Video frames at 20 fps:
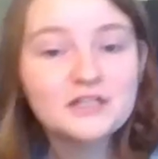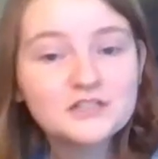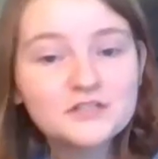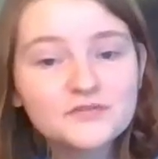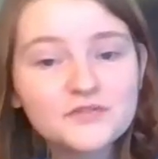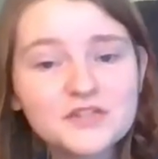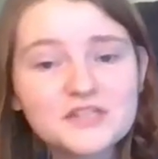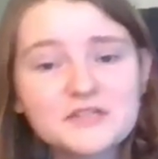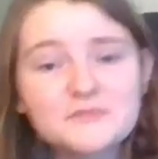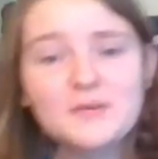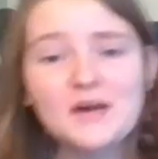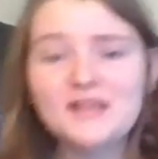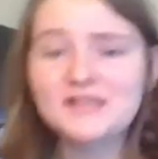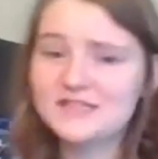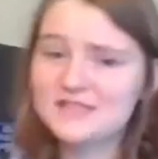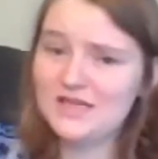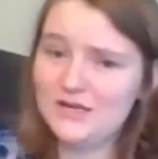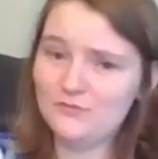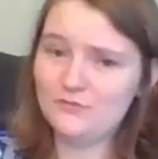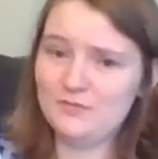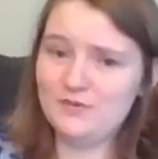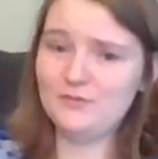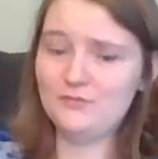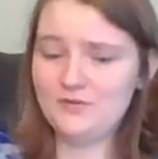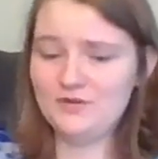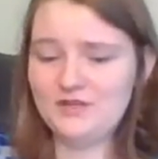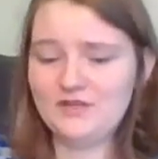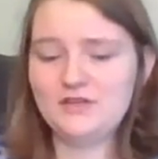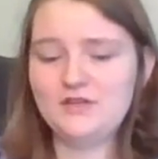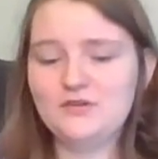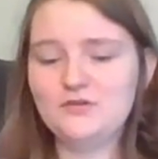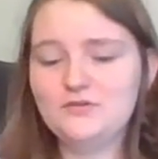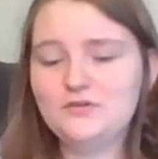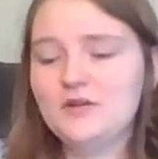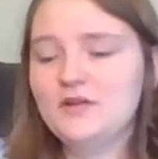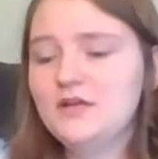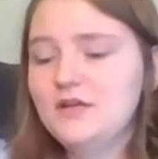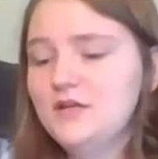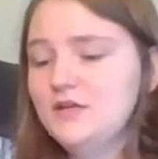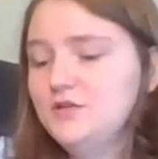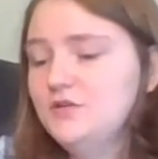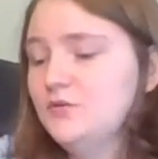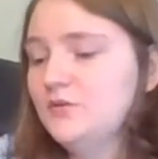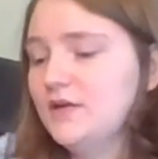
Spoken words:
for the spots. That would be really cute. Do